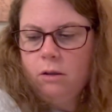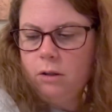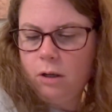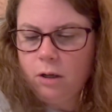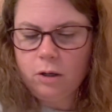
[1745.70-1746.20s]

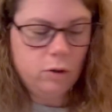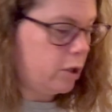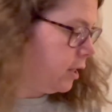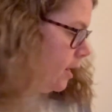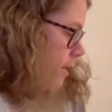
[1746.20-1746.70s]
Oh
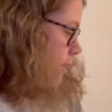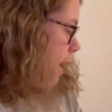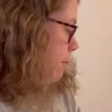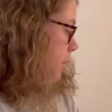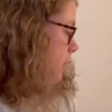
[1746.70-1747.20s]
goodness.
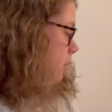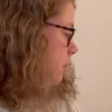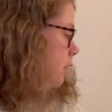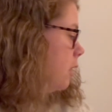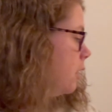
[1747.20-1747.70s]

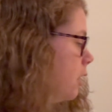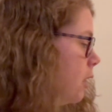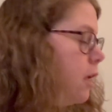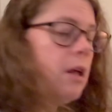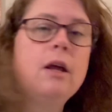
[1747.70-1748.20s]

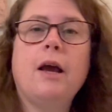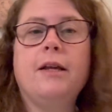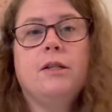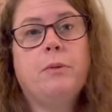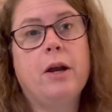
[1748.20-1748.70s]
I
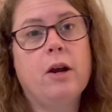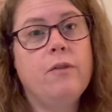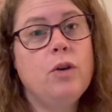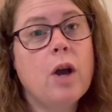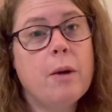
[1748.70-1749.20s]
swear,
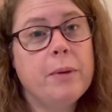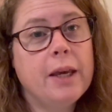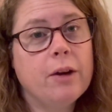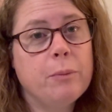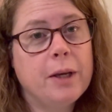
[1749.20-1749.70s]
if you come
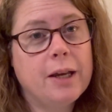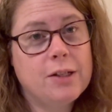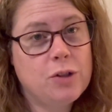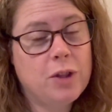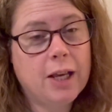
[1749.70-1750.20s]
here
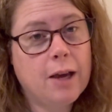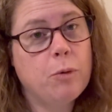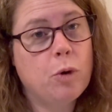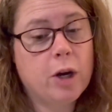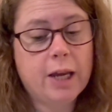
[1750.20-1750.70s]
because you think
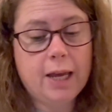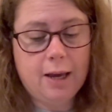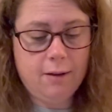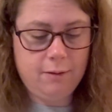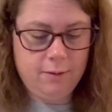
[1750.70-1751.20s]
I'm
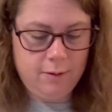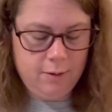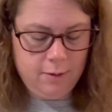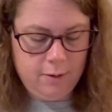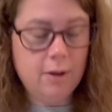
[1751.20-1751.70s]
quirky,
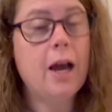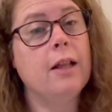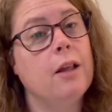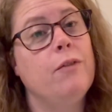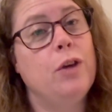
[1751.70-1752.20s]
I
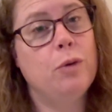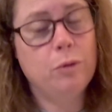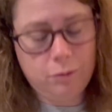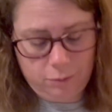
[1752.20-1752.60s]
love you.